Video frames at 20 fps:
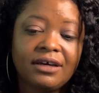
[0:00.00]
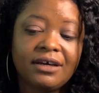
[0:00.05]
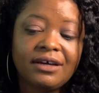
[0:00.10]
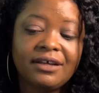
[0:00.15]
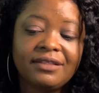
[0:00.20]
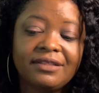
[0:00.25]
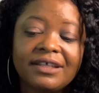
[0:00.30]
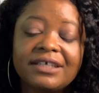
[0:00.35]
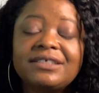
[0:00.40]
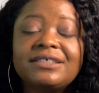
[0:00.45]

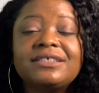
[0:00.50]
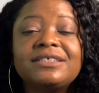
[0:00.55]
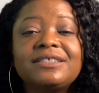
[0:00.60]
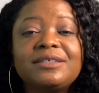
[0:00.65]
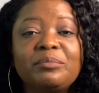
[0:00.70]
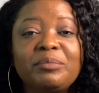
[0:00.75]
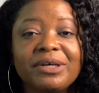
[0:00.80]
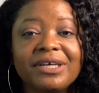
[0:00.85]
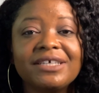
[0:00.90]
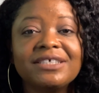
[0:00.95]
This is the
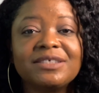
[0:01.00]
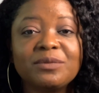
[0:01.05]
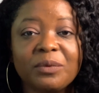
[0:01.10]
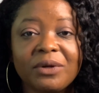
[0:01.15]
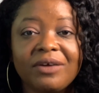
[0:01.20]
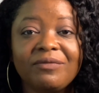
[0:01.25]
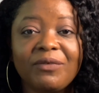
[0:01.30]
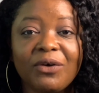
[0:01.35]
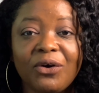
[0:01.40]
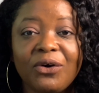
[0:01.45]
biggest one
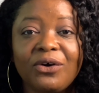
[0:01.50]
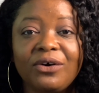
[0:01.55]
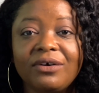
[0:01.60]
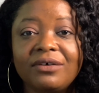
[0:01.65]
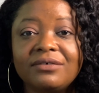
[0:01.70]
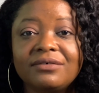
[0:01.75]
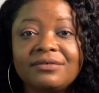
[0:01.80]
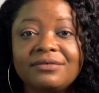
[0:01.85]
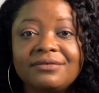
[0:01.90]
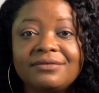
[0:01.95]
of all.
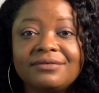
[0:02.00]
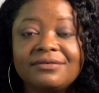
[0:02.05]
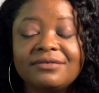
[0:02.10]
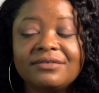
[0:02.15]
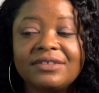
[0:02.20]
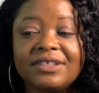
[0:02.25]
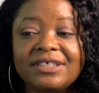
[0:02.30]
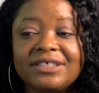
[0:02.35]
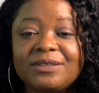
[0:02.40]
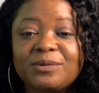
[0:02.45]

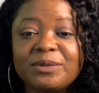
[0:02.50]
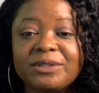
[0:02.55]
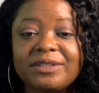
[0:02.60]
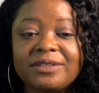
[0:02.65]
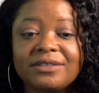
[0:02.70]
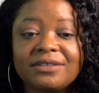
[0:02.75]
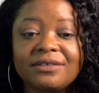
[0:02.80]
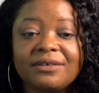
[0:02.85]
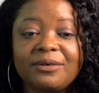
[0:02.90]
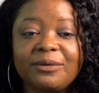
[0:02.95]
This
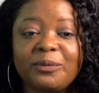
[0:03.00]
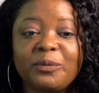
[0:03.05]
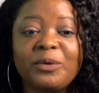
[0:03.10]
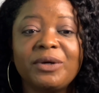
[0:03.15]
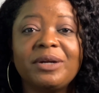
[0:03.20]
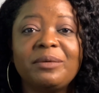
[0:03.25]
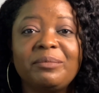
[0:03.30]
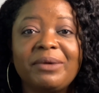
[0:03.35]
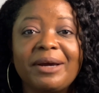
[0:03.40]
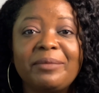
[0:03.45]
was
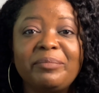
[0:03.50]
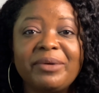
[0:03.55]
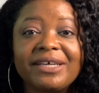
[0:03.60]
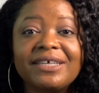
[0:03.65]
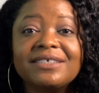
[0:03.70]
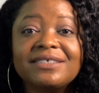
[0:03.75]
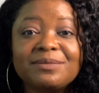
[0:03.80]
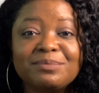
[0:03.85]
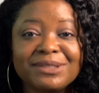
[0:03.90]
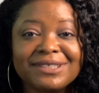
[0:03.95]
one of my
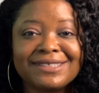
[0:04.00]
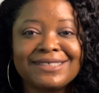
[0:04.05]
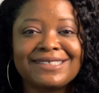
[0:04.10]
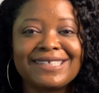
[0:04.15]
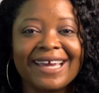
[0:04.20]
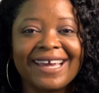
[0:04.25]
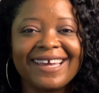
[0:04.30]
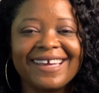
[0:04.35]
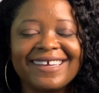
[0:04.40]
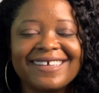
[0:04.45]
biggest
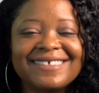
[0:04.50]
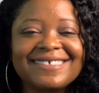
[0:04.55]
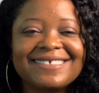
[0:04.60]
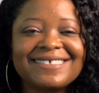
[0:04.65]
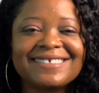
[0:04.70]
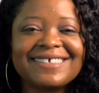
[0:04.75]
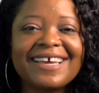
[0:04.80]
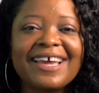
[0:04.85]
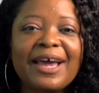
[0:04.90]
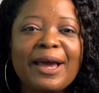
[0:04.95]
mistakes.
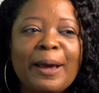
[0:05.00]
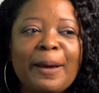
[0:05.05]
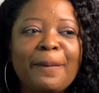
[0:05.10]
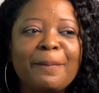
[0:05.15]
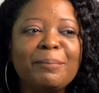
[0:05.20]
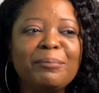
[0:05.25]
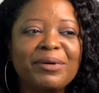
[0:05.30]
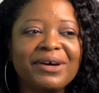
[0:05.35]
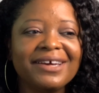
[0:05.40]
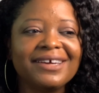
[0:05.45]

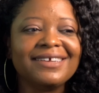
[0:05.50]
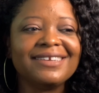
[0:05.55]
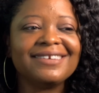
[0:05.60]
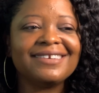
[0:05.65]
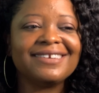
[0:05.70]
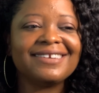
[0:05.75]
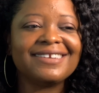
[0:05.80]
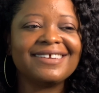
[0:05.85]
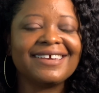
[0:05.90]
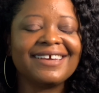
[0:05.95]
And
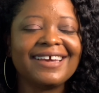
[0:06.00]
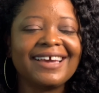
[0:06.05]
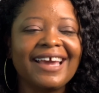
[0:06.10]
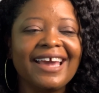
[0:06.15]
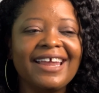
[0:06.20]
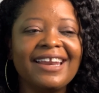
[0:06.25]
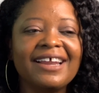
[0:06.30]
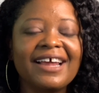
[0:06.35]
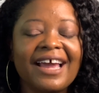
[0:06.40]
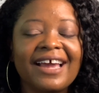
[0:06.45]

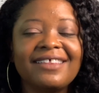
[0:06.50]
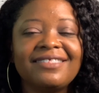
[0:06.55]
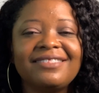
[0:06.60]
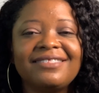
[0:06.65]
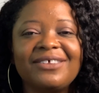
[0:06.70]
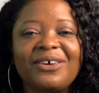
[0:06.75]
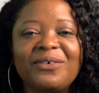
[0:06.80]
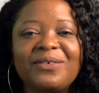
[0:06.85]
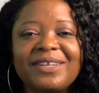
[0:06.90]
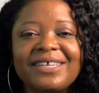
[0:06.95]
I
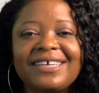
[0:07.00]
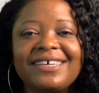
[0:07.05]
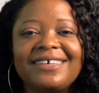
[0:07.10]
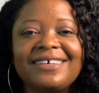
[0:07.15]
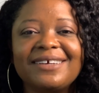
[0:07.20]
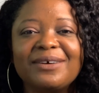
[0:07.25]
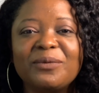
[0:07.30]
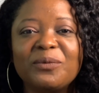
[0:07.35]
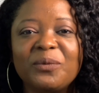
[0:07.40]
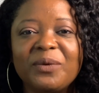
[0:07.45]
only
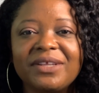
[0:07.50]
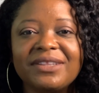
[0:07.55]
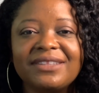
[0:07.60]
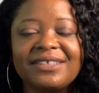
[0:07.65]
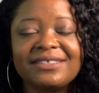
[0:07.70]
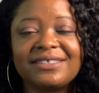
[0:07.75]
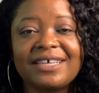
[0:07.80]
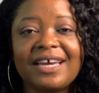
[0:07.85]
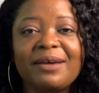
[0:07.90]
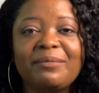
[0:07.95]
went the
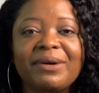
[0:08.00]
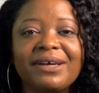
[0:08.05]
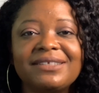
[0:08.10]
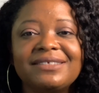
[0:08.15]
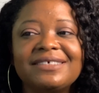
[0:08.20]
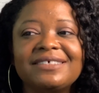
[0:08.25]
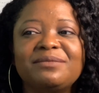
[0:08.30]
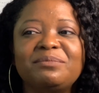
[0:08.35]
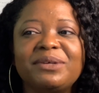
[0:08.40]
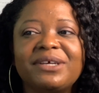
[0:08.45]
time I
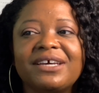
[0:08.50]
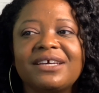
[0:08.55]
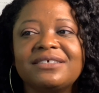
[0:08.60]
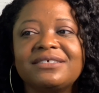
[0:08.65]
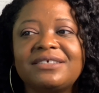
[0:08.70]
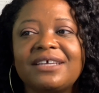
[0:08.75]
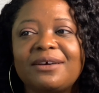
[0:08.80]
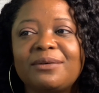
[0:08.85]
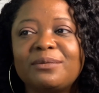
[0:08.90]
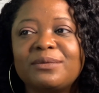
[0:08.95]
did
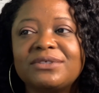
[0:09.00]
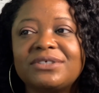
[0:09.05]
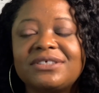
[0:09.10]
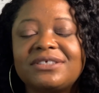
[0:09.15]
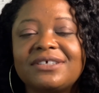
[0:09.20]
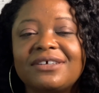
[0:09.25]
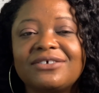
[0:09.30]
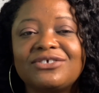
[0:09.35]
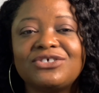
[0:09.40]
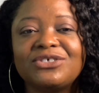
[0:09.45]
because I was
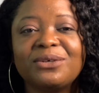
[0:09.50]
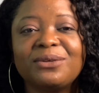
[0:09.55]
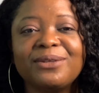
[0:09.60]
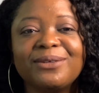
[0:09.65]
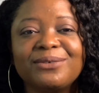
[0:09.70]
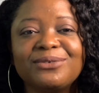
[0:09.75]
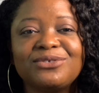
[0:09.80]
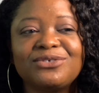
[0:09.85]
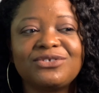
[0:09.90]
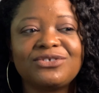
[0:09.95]
solo